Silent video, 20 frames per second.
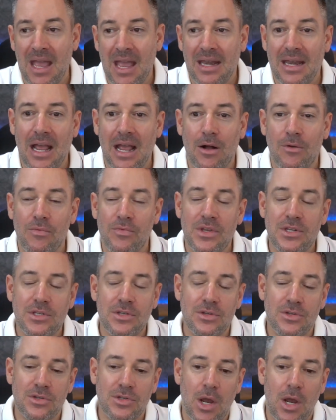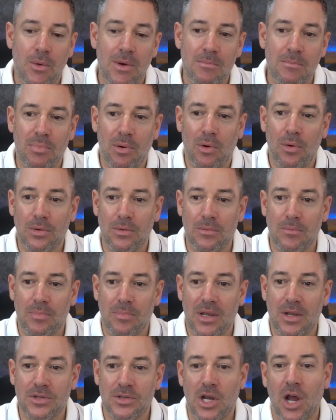Now, this is so important
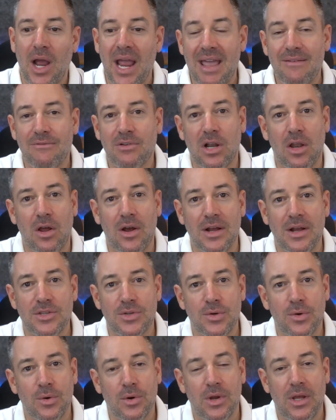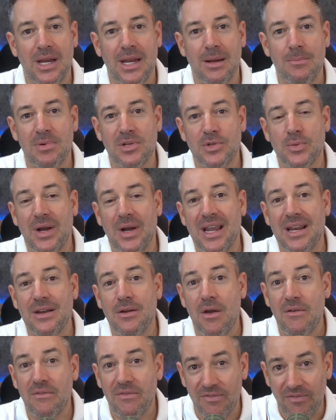because I have clients who are earning between
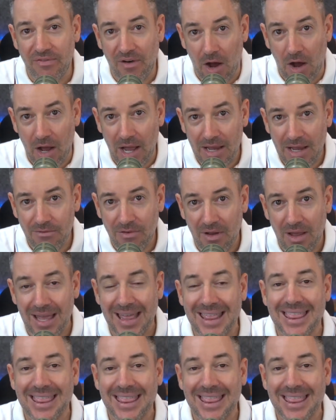five